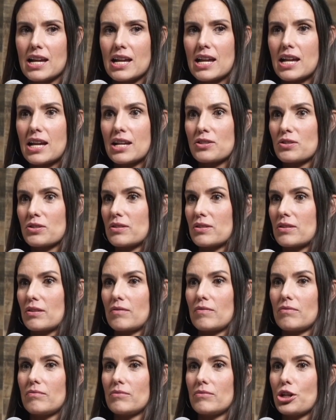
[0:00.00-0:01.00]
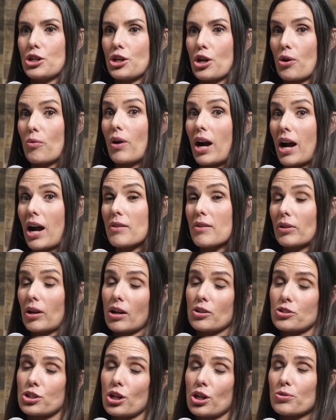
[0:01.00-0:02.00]
it's, I
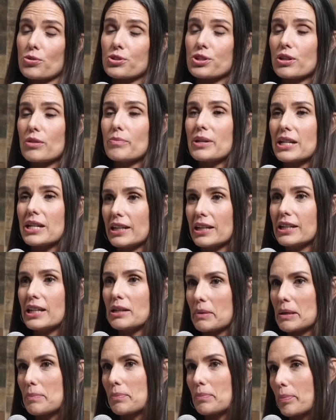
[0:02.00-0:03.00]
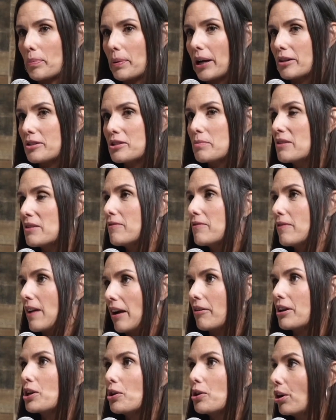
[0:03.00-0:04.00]
got told in the beginning, be prepared to be
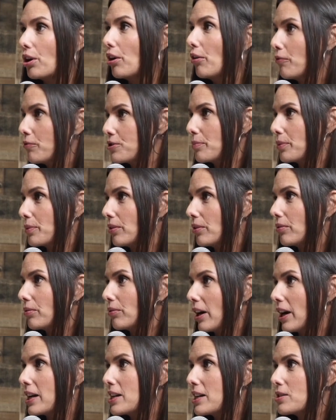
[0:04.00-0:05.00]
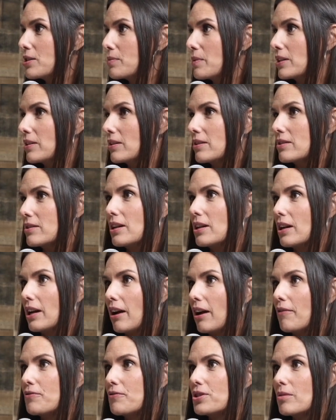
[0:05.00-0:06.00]
very uncomfortable, right? Because you
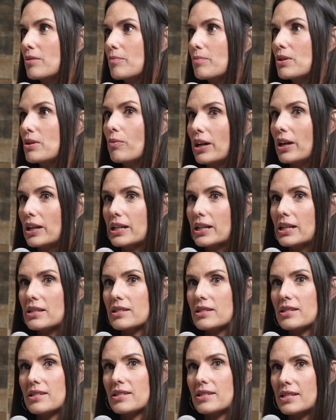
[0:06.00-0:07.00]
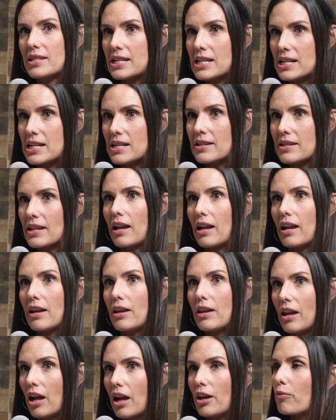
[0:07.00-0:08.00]
have to be willing to see that a
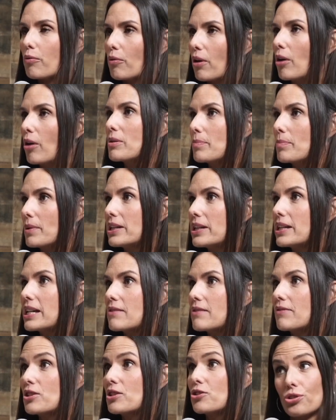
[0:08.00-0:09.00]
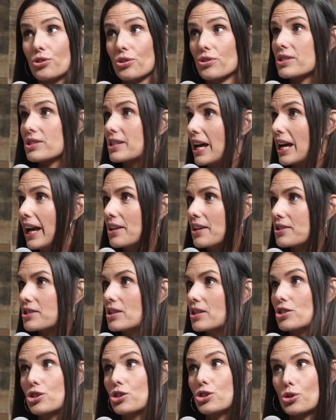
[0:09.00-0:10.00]
lot of what we believe is just that.
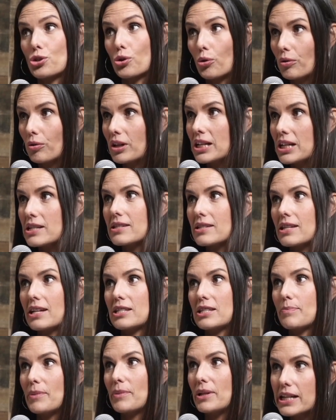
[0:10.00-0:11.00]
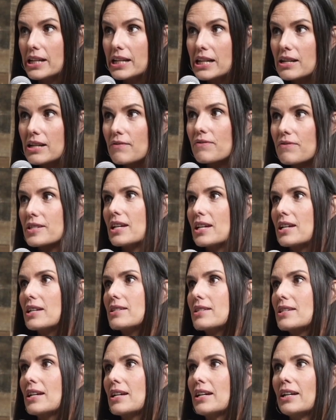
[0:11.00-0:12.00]
It's stories, it's beliefs, it's